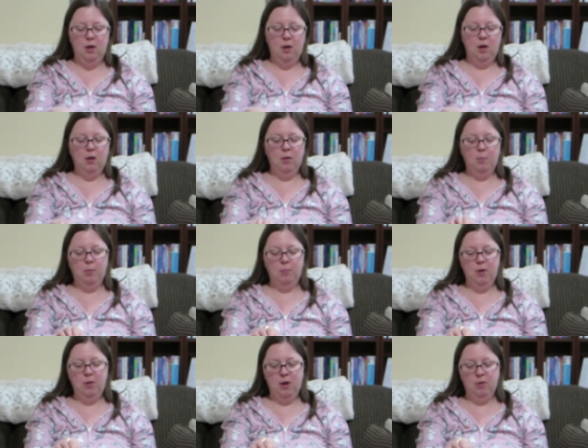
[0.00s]
in the,
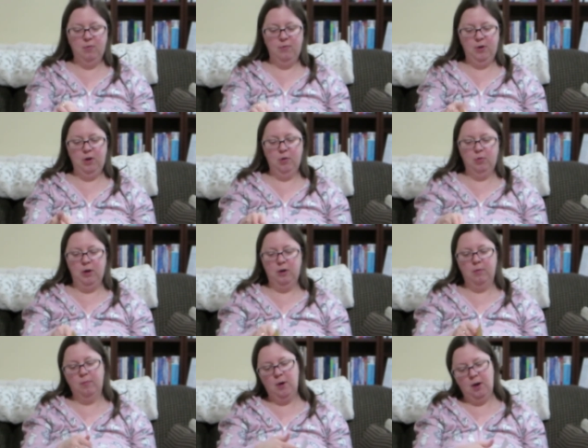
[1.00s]
in the other video that
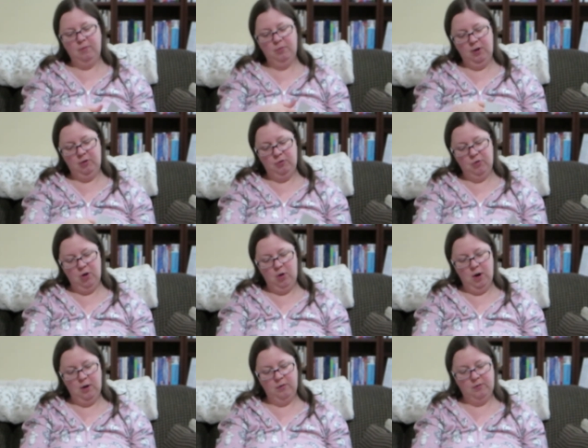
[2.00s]
I've linked for you
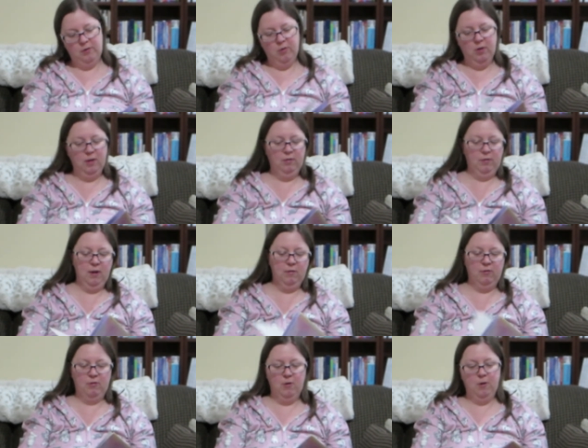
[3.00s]
guys. So let's get
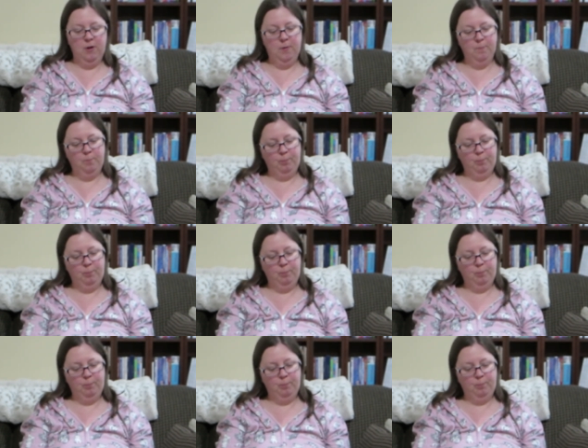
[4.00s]
started.